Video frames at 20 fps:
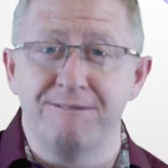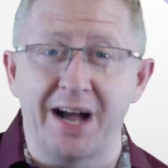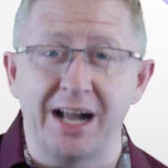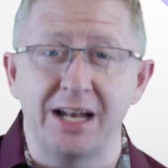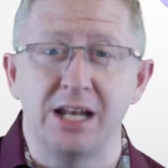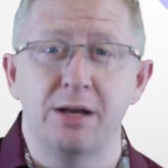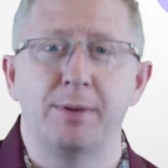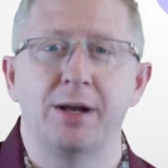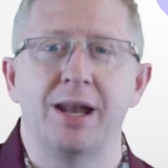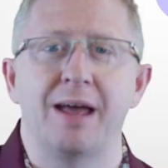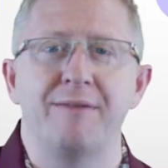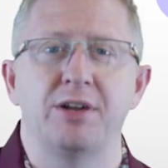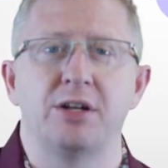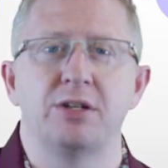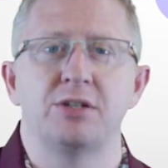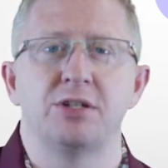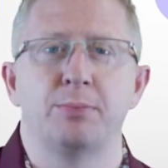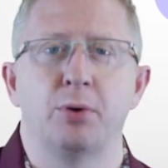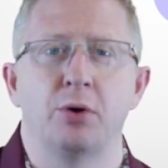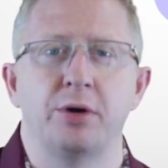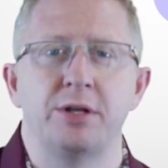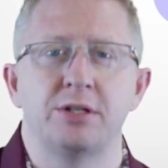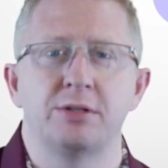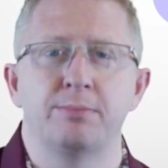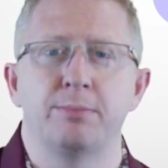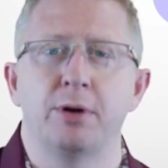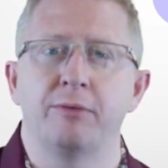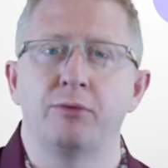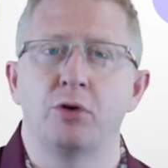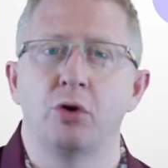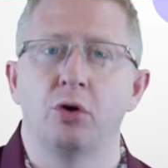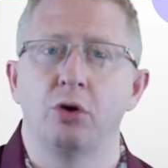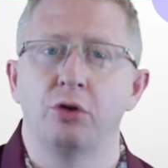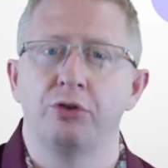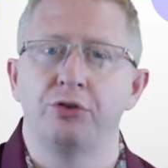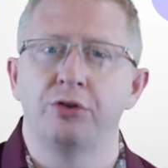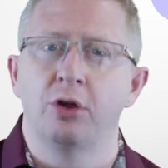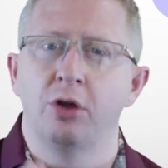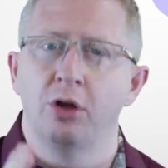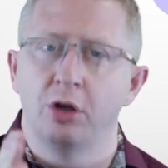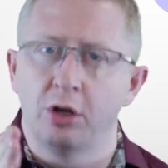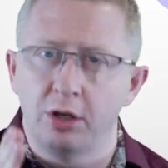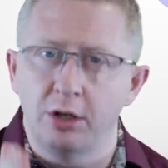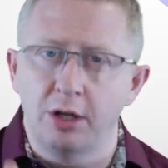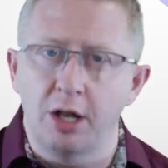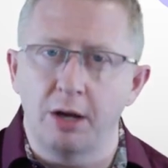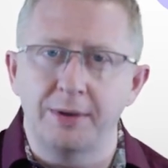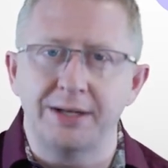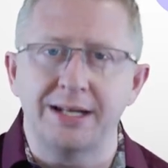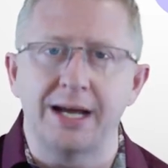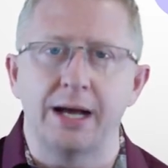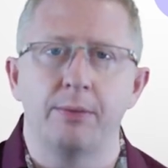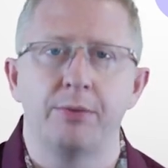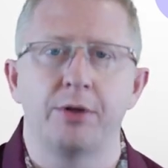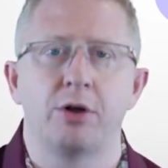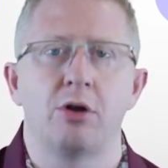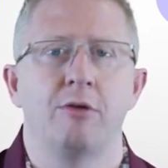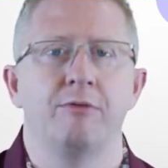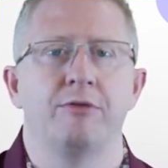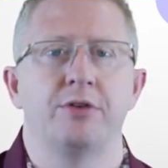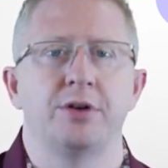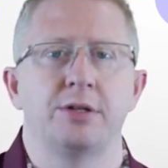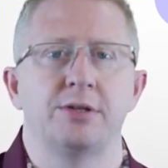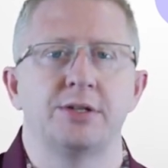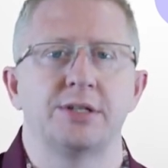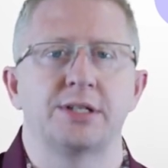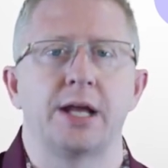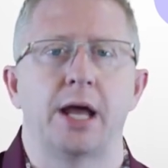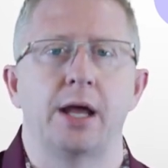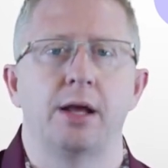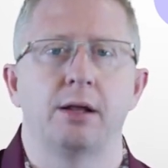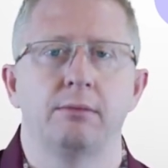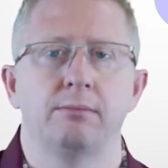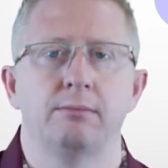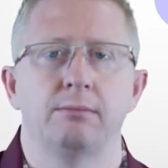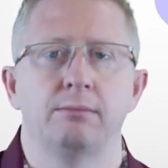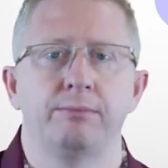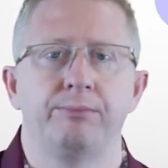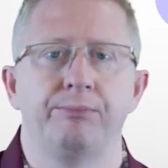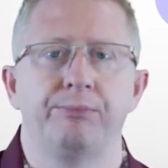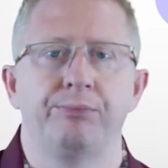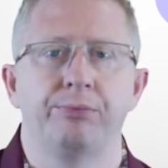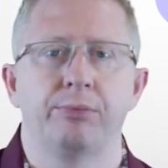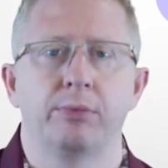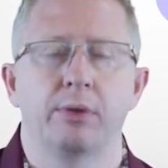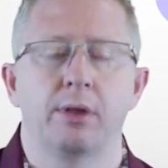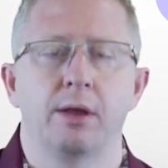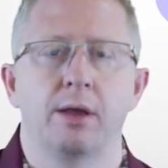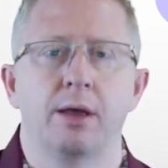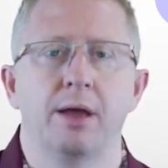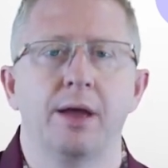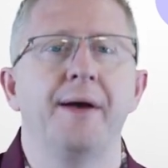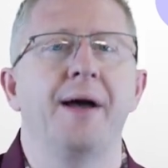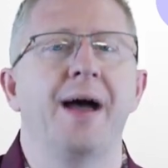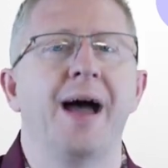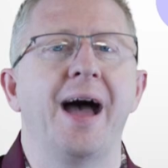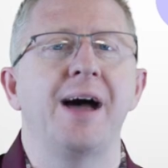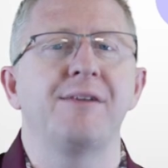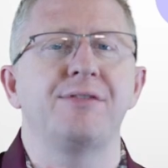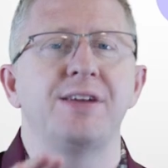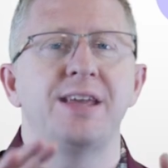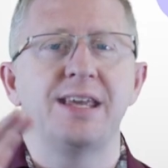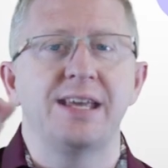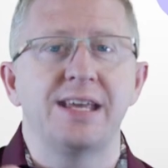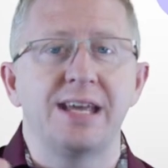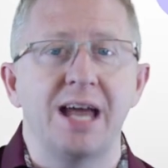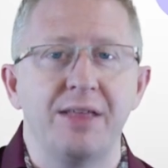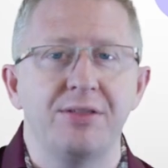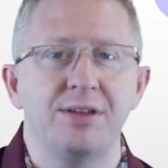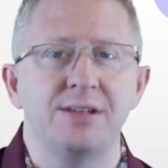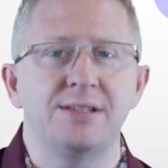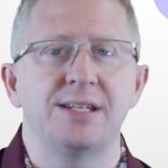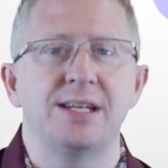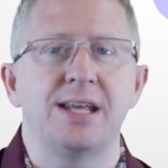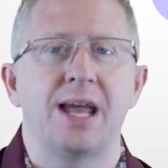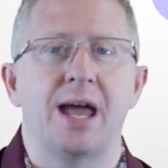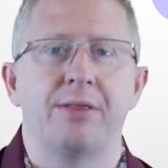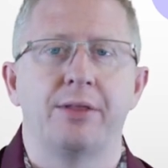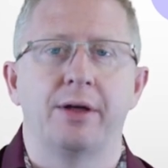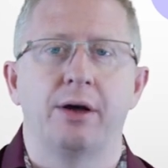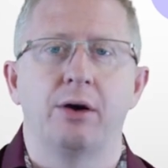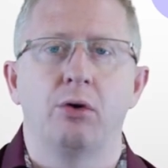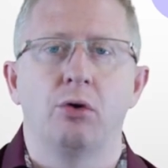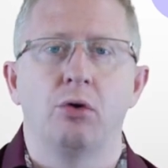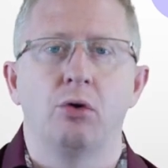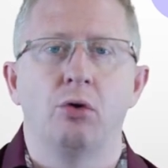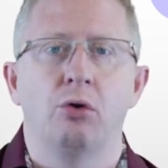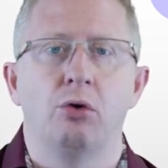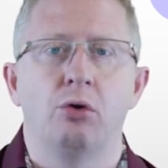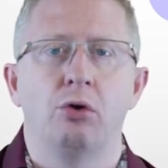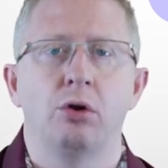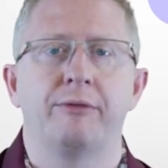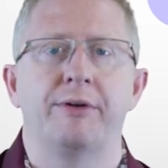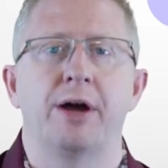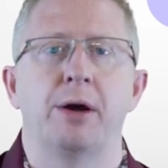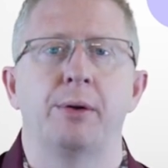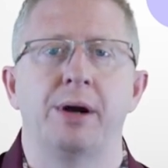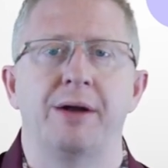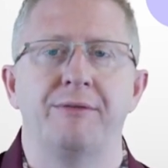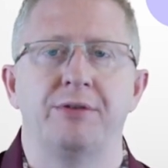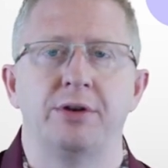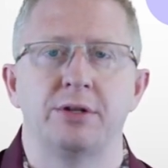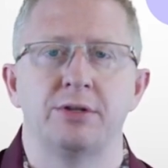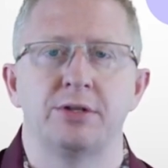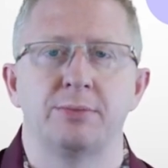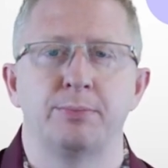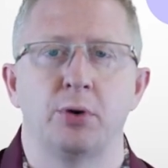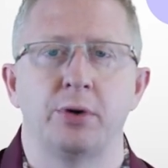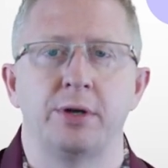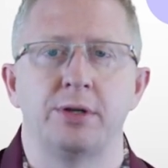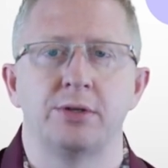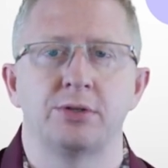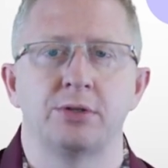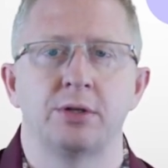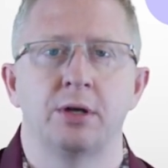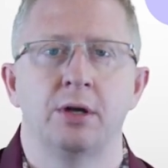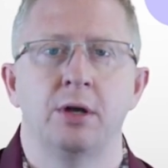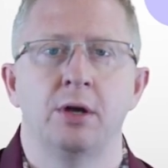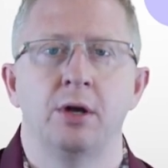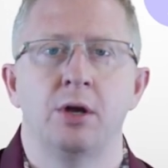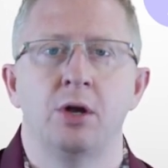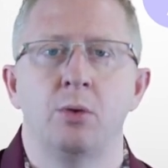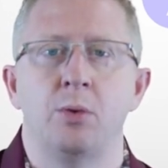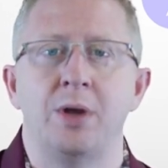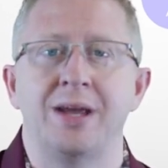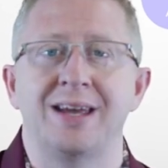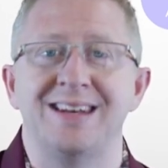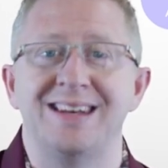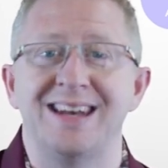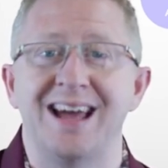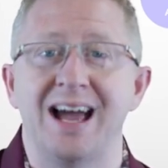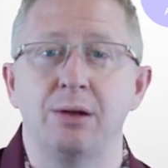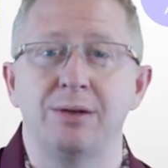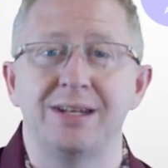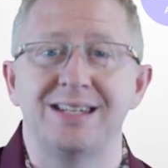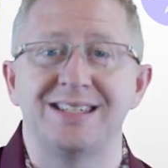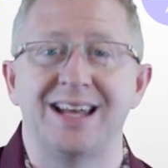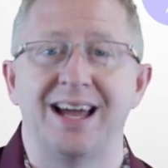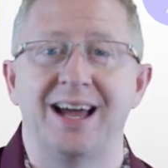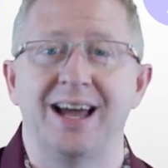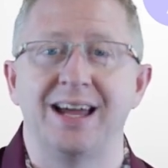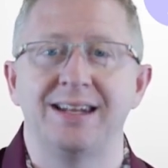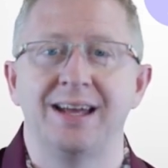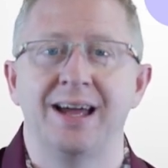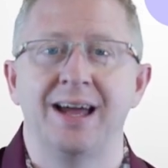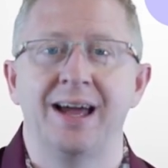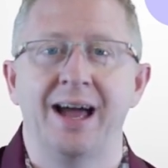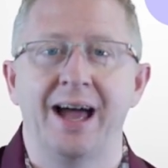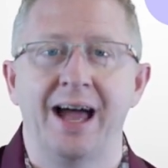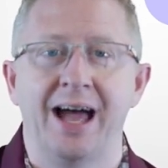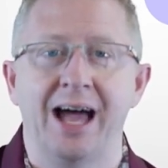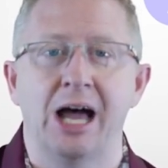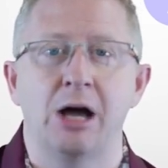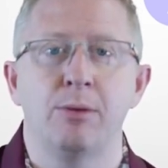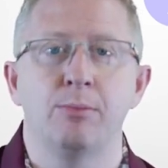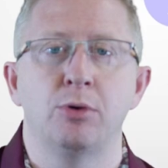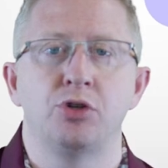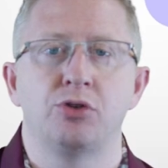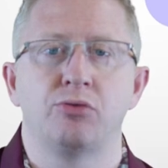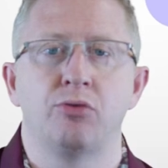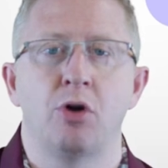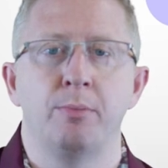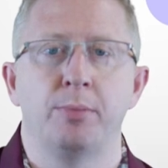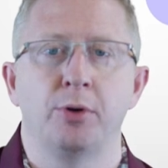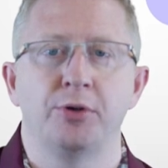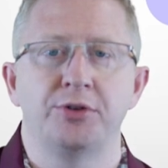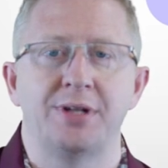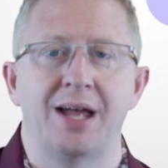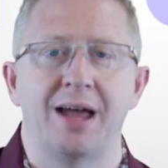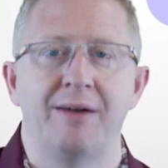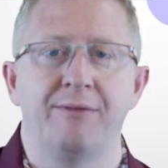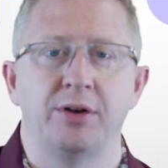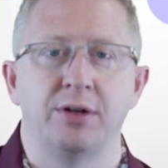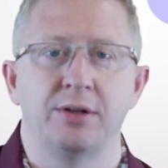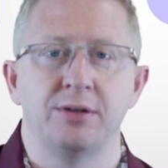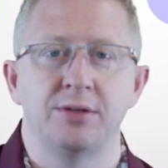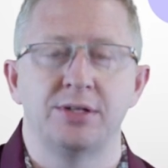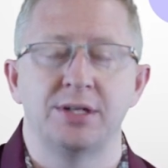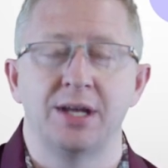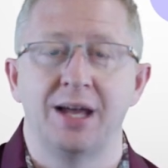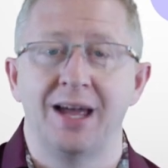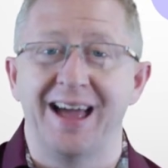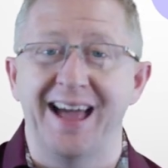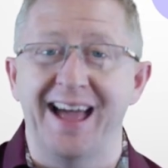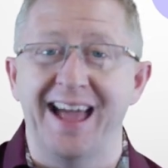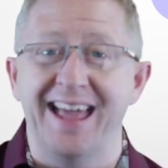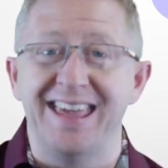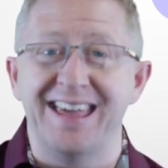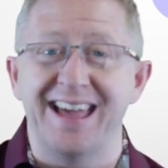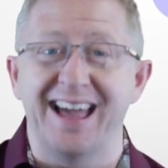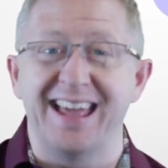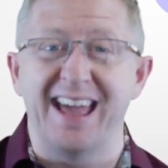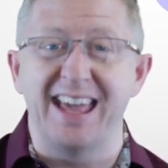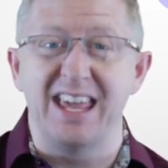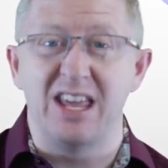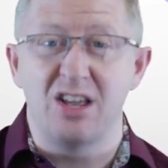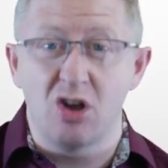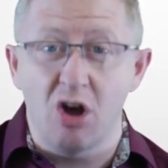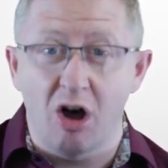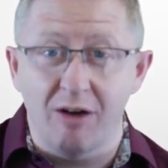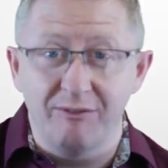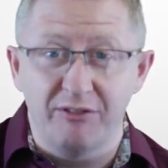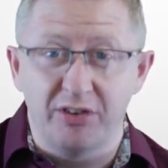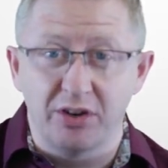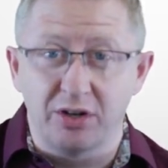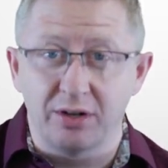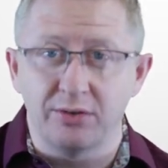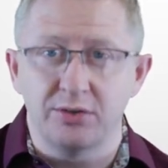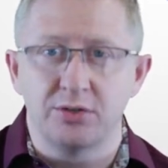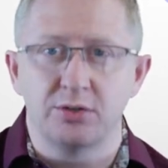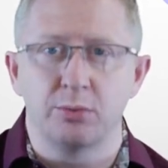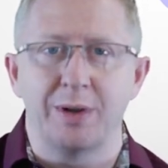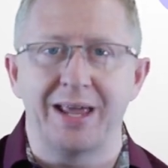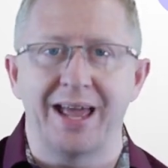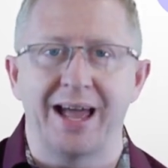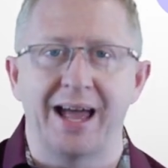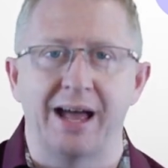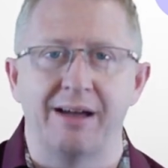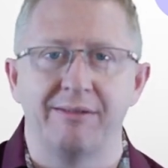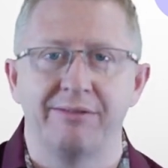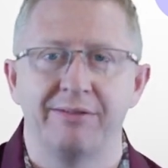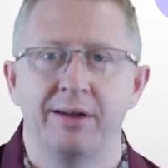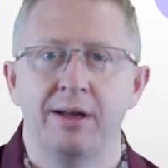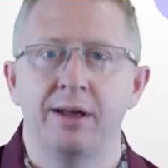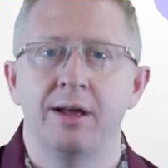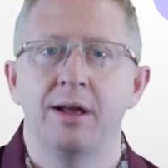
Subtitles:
valuable evidence points, but of course, lower down the confidence scale. Having gathered together all of our evidence points, we can now decide how much robust evidence, aka confidence, we have